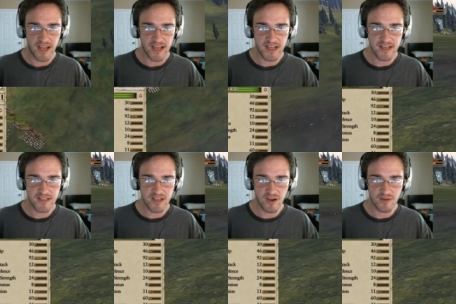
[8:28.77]
Dang it,
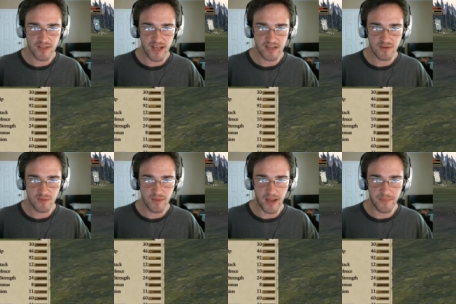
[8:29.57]
toggle
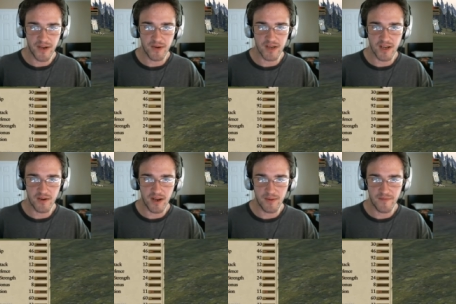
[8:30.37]
tactical map. There we
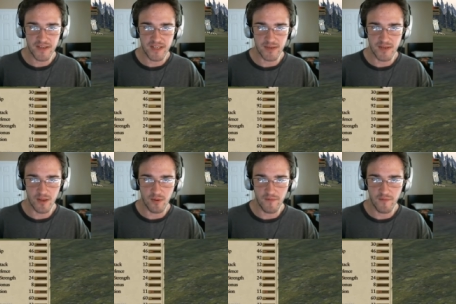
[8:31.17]
go, now my face cam's
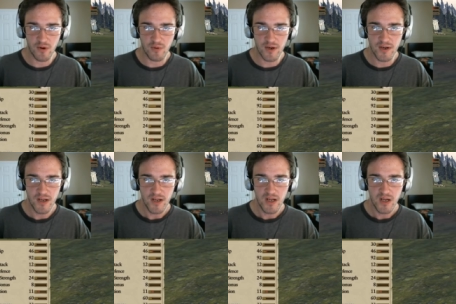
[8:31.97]
out of the way.
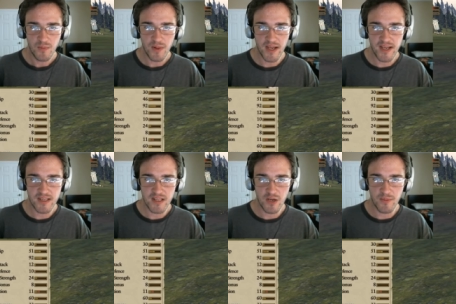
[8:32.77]
Forward,
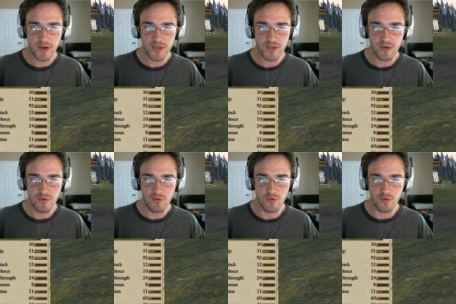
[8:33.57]
play, slow motion.
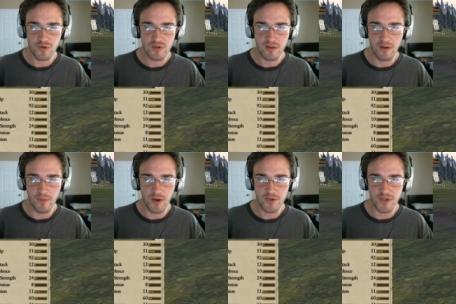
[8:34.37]
Ooh,
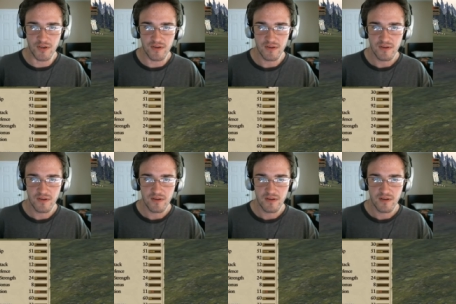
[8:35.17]
slow motion.
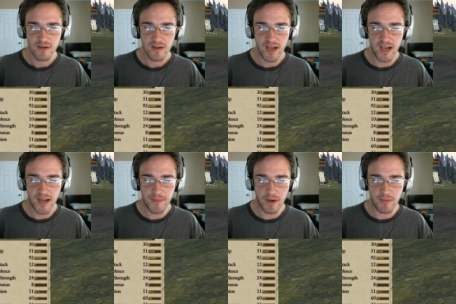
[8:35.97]

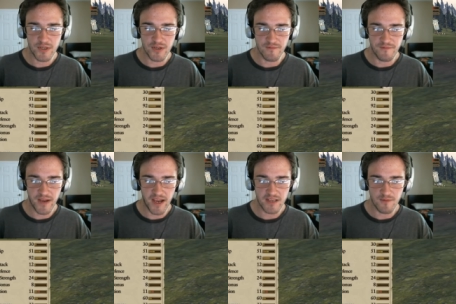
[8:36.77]
I probably shouldn't
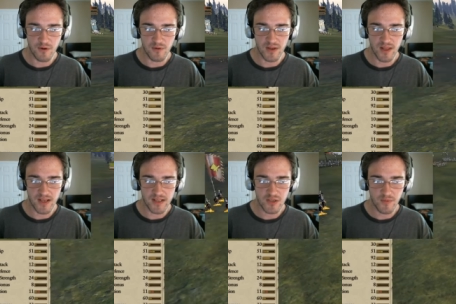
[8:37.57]
fast forward,
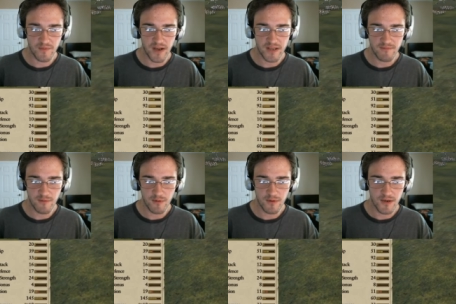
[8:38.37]
like super
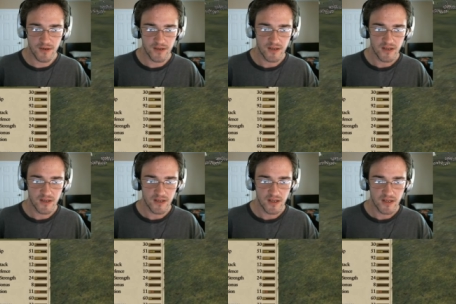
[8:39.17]
fast
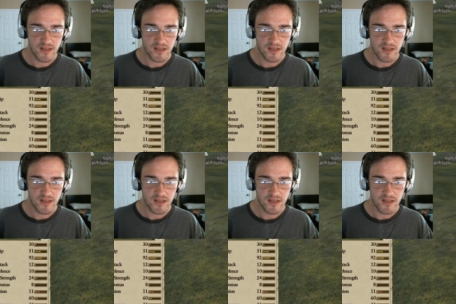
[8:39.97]
forward.